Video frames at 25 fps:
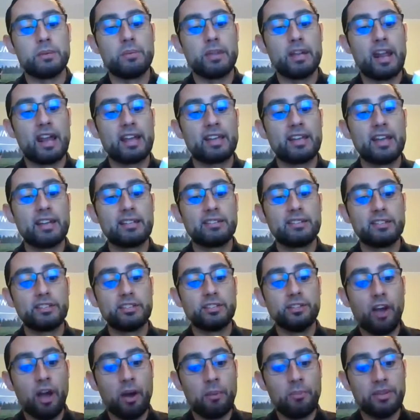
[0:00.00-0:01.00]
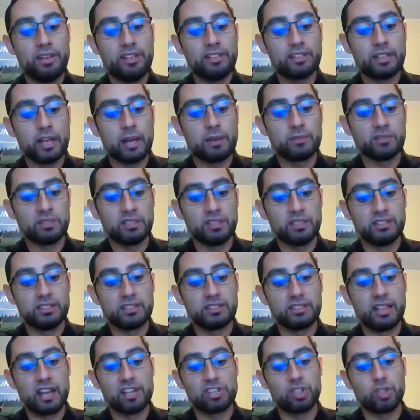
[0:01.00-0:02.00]
And I can't tell you how many times this
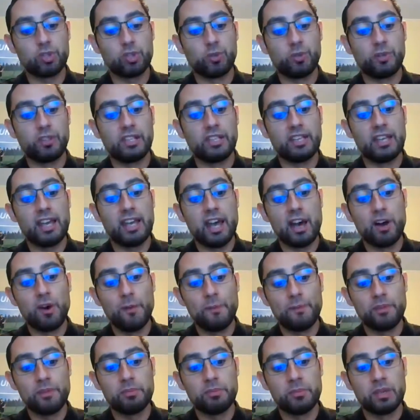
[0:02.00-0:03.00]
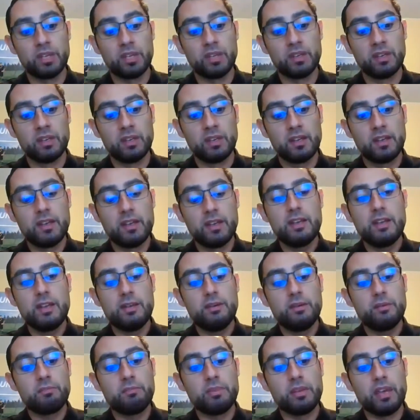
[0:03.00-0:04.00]
has actually helped me
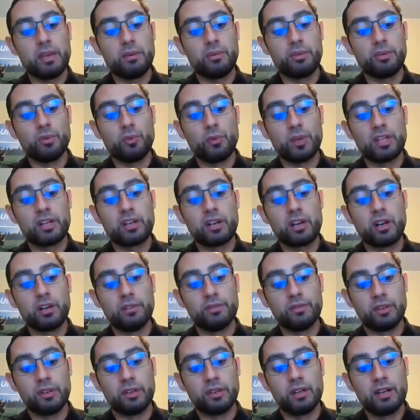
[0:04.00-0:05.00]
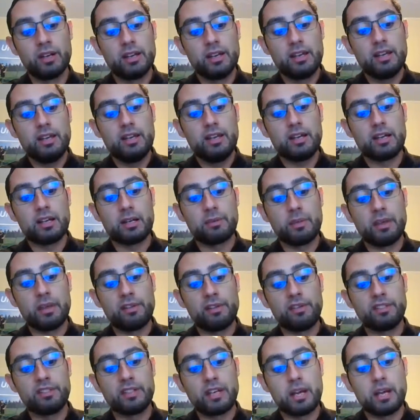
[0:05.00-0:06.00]
be able to recover.
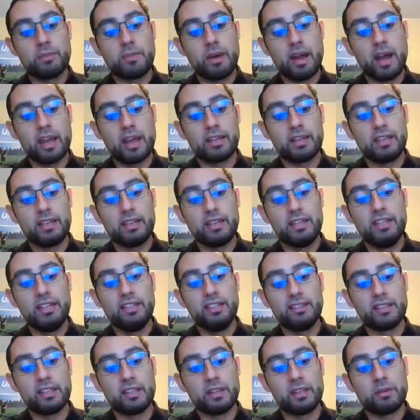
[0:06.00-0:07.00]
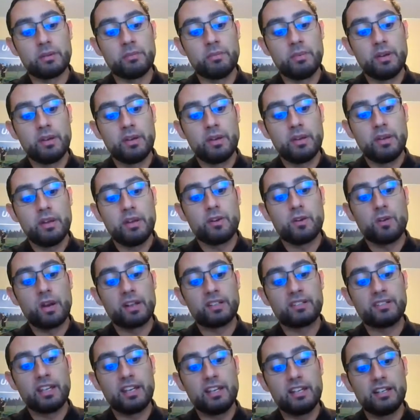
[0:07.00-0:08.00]
Every time I eat them or
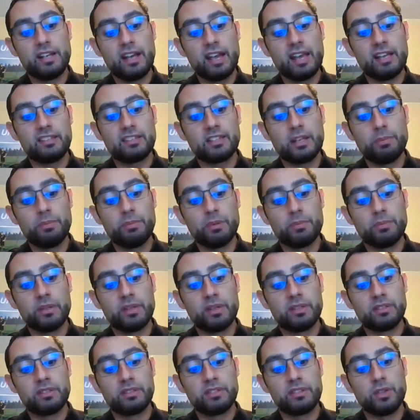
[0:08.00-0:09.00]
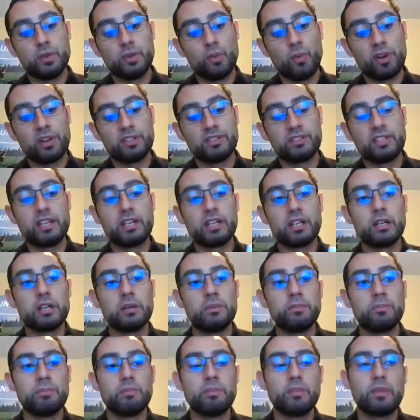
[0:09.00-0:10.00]
I take a supplement, you want to take
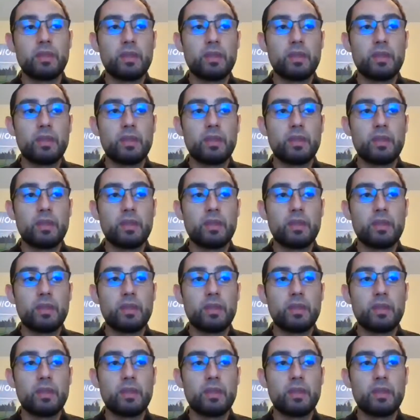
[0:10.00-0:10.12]
them